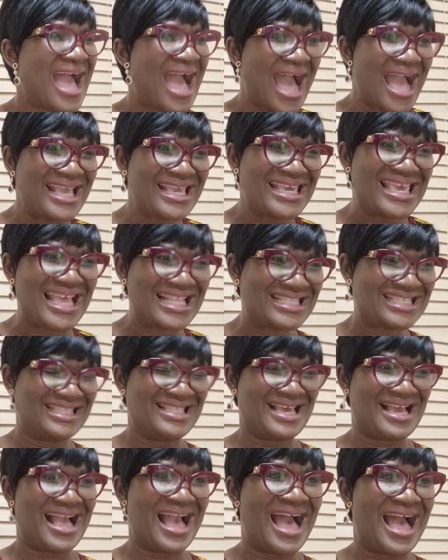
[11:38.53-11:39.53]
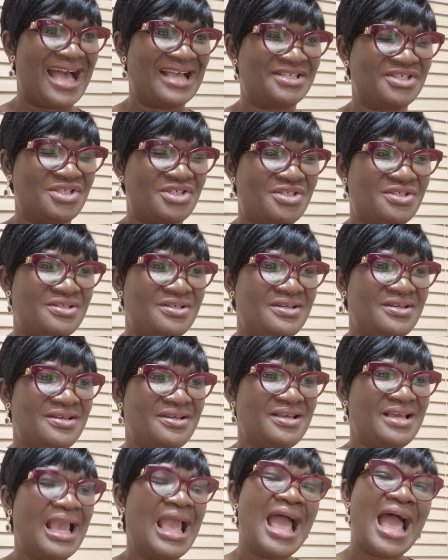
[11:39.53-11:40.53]
and get the cash
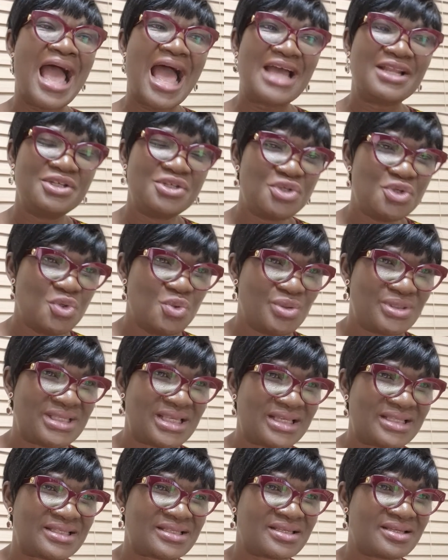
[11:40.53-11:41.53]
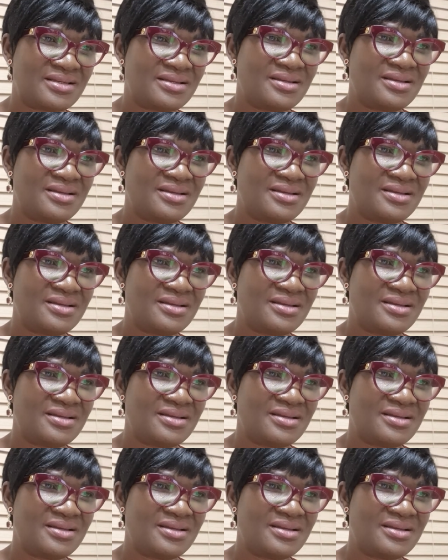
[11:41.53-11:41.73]
and use it.